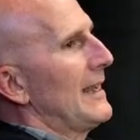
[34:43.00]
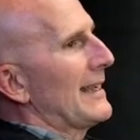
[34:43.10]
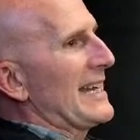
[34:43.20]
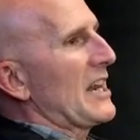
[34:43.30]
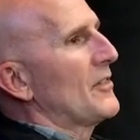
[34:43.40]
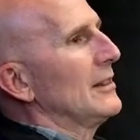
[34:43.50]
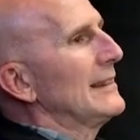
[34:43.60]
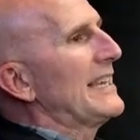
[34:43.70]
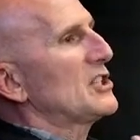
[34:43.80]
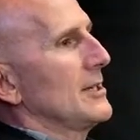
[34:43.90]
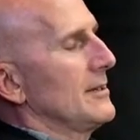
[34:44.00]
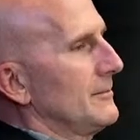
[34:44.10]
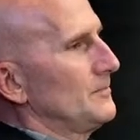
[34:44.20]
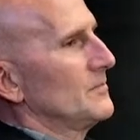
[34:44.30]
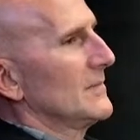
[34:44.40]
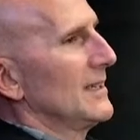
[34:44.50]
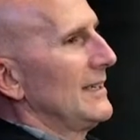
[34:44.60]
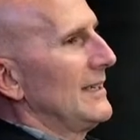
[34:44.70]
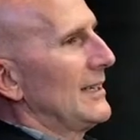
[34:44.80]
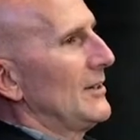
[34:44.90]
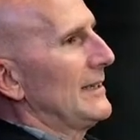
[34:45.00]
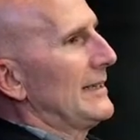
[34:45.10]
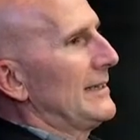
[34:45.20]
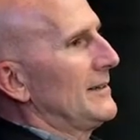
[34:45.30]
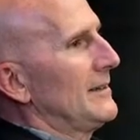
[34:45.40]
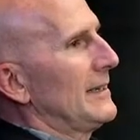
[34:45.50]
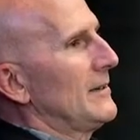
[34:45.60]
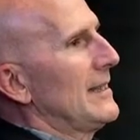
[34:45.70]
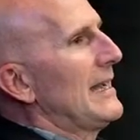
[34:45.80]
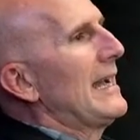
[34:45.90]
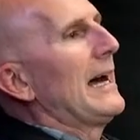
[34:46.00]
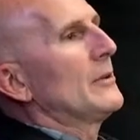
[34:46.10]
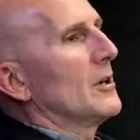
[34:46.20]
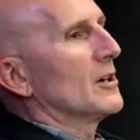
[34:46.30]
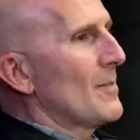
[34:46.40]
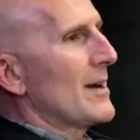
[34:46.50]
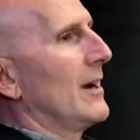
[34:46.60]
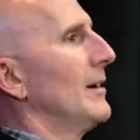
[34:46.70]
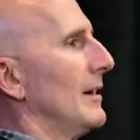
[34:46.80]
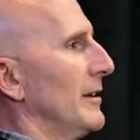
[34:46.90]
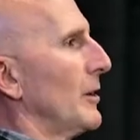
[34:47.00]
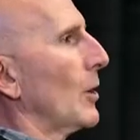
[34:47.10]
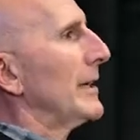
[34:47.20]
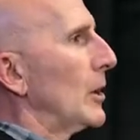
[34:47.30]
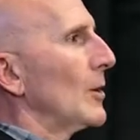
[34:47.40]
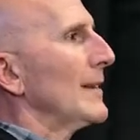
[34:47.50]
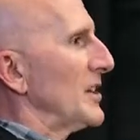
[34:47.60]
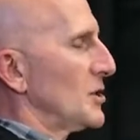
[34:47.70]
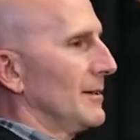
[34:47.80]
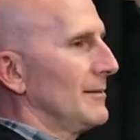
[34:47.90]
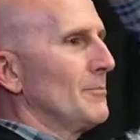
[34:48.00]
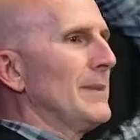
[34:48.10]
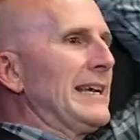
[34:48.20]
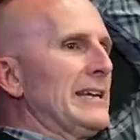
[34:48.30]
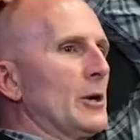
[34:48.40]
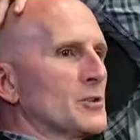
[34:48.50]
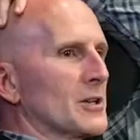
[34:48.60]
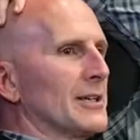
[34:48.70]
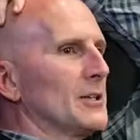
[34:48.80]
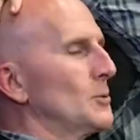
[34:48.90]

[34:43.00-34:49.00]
of the lesson, you know, I'll talk about a, an earlier lesson many years ago.